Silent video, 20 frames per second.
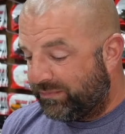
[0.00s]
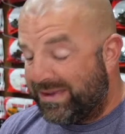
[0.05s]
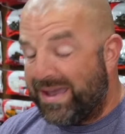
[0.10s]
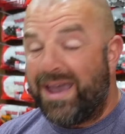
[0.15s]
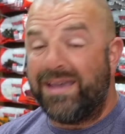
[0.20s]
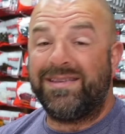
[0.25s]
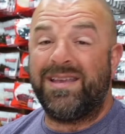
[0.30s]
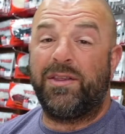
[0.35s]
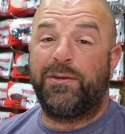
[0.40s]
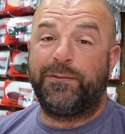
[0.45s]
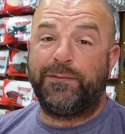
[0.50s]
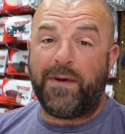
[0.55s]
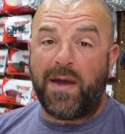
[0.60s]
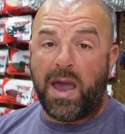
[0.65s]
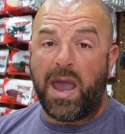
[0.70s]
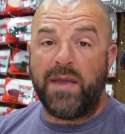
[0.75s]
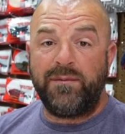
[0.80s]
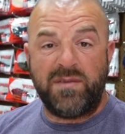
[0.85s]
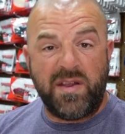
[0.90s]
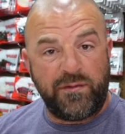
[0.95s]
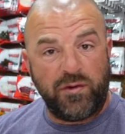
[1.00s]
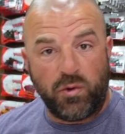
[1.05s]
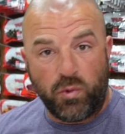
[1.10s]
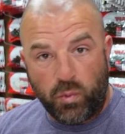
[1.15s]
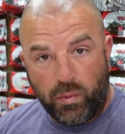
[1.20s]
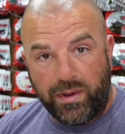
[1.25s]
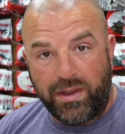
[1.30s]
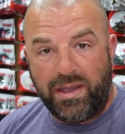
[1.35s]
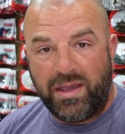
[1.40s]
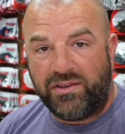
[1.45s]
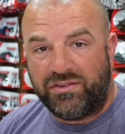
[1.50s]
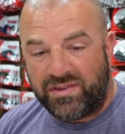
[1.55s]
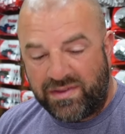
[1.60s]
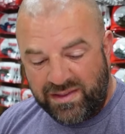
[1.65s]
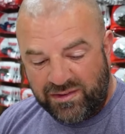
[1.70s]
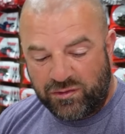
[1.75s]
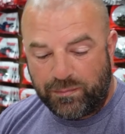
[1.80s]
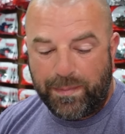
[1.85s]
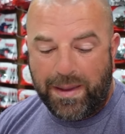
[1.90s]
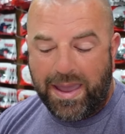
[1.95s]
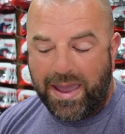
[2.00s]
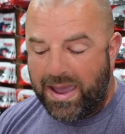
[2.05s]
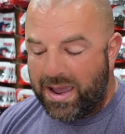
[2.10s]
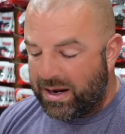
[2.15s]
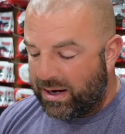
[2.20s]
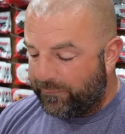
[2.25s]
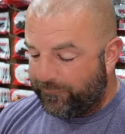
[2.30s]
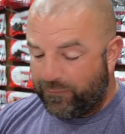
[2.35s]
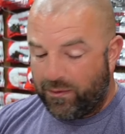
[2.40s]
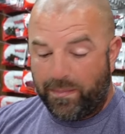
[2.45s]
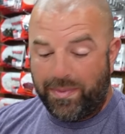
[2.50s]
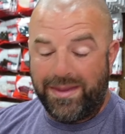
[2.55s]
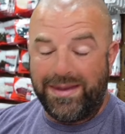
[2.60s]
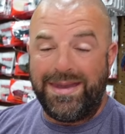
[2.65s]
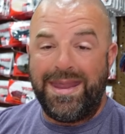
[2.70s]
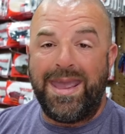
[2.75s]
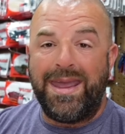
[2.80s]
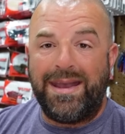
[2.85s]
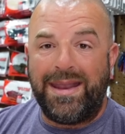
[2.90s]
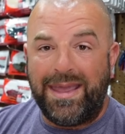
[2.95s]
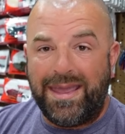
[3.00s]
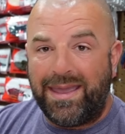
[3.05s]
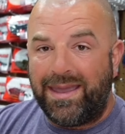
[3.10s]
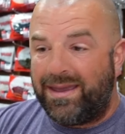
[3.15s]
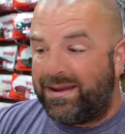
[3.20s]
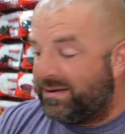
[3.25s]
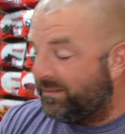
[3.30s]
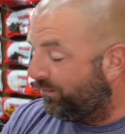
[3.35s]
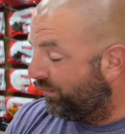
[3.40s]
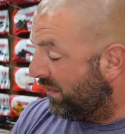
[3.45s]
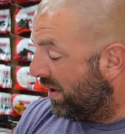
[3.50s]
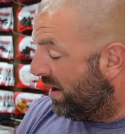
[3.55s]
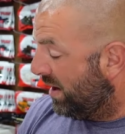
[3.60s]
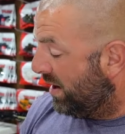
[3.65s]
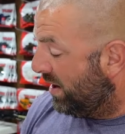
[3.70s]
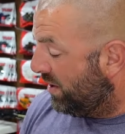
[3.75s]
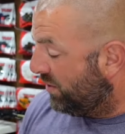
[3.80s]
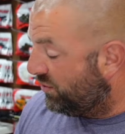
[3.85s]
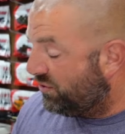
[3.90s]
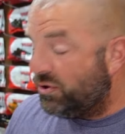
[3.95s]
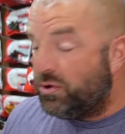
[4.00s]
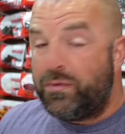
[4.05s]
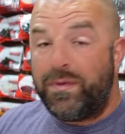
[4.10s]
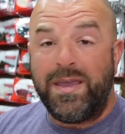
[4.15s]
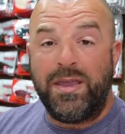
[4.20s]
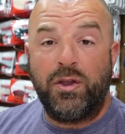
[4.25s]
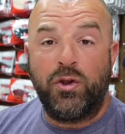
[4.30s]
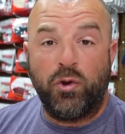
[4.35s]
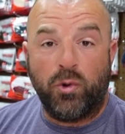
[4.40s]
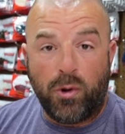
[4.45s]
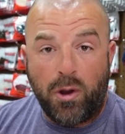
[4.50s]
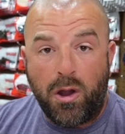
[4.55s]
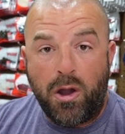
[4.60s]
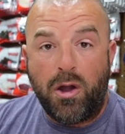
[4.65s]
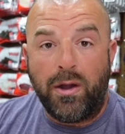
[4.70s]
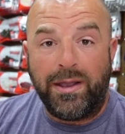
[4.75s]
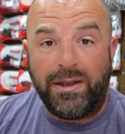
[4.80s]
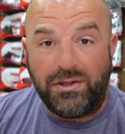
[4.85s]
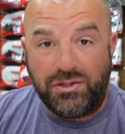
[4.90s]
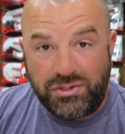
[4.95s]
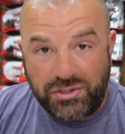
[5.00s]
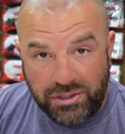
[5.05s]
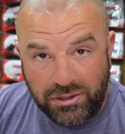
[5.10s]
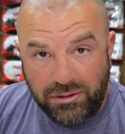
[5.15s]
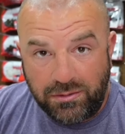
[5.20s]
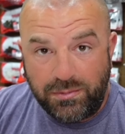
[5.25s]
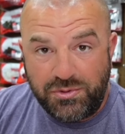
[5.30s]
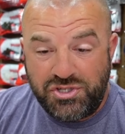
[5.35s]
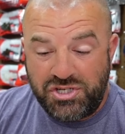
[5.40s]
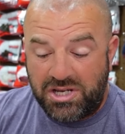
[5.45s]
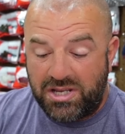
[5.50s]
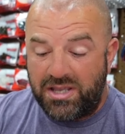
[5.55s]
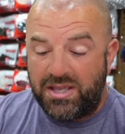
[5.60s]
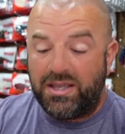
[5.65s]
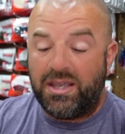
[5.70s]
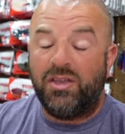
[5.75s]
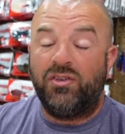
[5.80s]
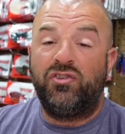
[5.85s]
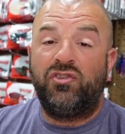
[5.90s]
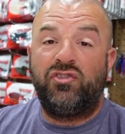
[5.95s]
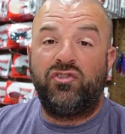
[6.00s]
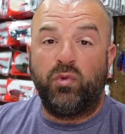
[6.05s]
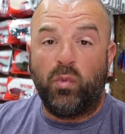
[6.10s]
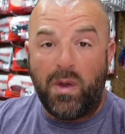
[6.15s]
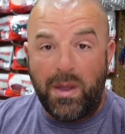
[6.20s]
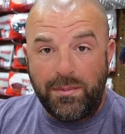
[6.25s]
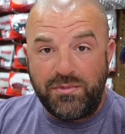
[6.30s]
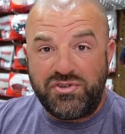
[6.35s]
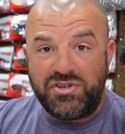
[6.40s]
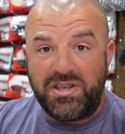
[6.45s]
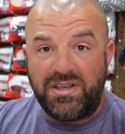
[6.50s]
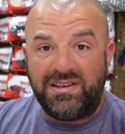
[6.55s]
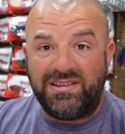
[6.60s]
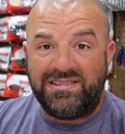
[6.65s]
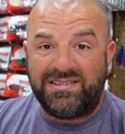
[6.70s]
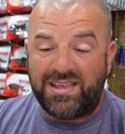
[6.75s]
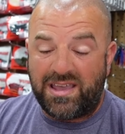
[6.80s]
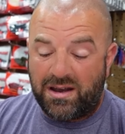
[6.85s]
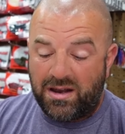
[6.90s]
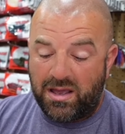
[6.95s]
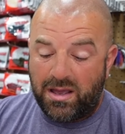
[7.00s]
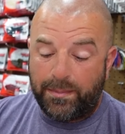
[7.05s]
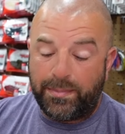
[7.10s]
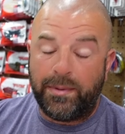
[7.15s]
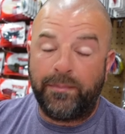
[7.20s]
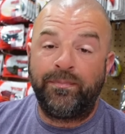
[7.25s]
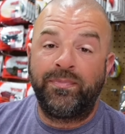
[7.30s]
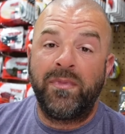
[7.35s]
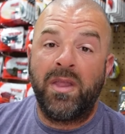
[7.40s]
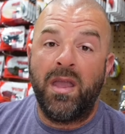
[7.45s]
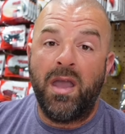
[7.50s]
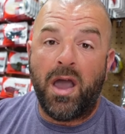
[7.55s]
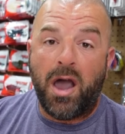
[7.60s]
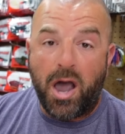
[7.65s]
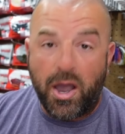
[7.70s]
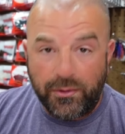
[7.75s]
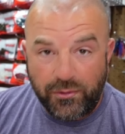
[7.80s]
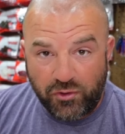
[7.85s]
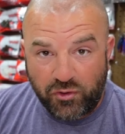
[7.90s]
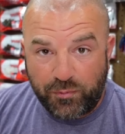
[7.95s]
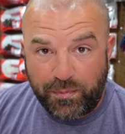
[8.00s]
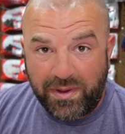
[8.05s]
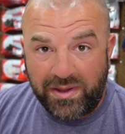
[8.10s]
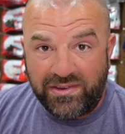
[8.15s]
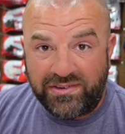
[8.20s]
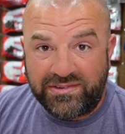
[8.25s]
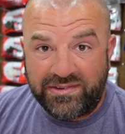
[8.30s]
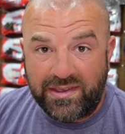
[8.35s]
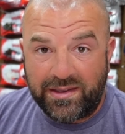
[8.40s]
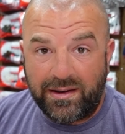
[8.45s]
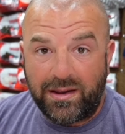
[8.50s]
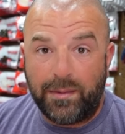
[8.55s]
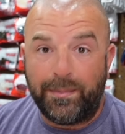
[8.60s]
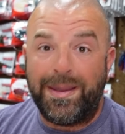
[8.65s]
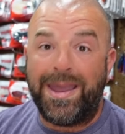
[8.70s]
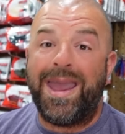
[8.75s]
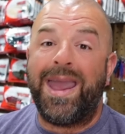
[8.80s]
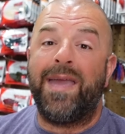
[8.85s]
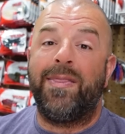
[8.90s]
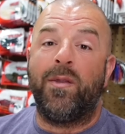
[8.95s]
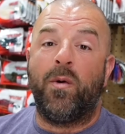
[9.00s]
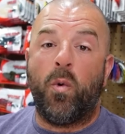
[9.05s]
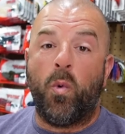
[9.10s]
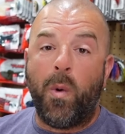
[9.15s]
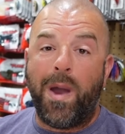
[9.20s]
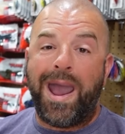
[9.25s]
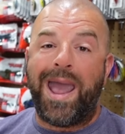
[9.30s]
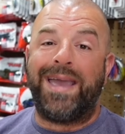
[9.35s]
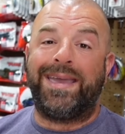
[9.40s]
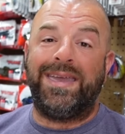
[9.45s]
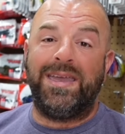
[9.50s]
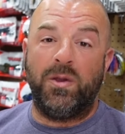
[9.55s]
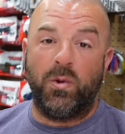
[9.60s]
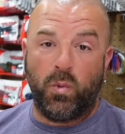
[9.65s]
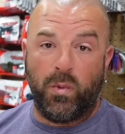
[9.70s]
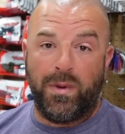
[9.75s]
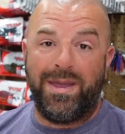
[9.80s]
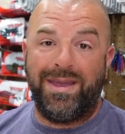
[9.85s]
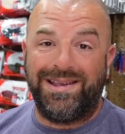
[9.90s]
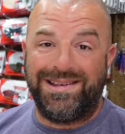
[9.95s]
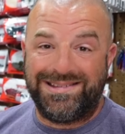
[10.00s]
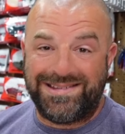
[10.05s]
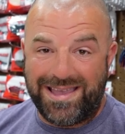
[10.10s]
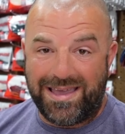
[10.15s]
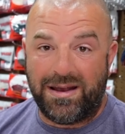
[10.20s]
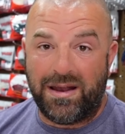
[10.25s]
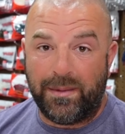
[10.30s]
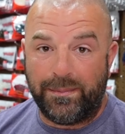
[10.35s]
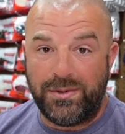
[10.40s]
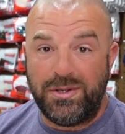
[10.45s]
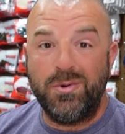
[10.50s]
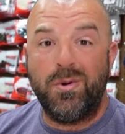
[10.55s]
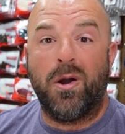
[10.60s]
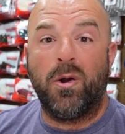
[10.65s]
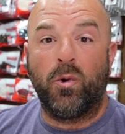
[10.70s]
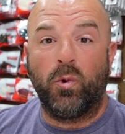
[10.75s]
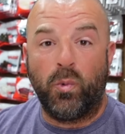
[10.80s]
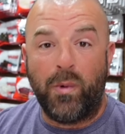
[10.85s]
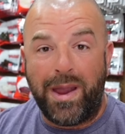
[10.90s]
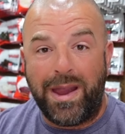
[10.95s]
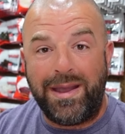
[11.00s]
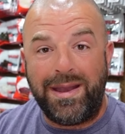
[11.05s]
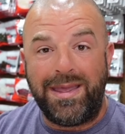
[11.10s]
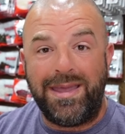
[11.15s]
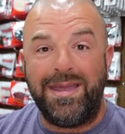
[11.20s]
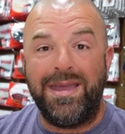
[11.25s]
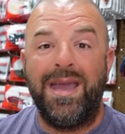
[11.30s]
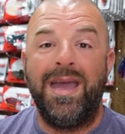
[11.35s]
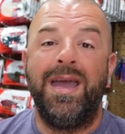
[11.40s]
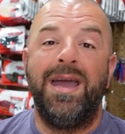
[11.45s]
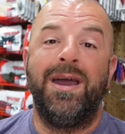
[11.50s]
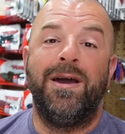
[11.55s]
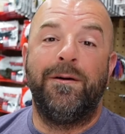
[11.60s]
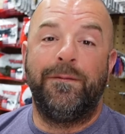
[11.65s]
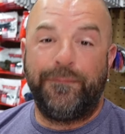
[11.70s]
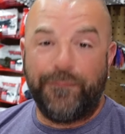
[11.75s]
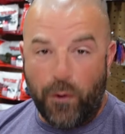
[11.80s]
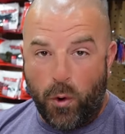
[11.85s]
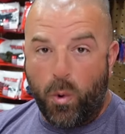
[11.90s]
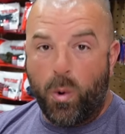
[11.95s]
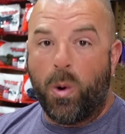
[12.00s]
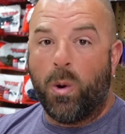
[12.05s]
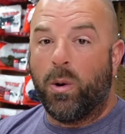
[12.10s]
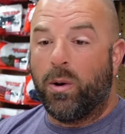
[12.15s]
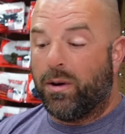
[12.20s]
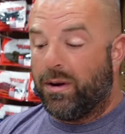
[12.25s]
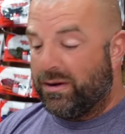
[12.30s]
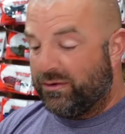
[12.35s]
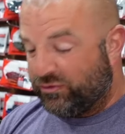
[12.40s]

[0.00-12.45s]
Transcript: Guys, that's five different rigs in this bag, from the Ned head to the crawl and tube jig, swim jig setup, underspin setup, and the wacky rig setup. You are ready for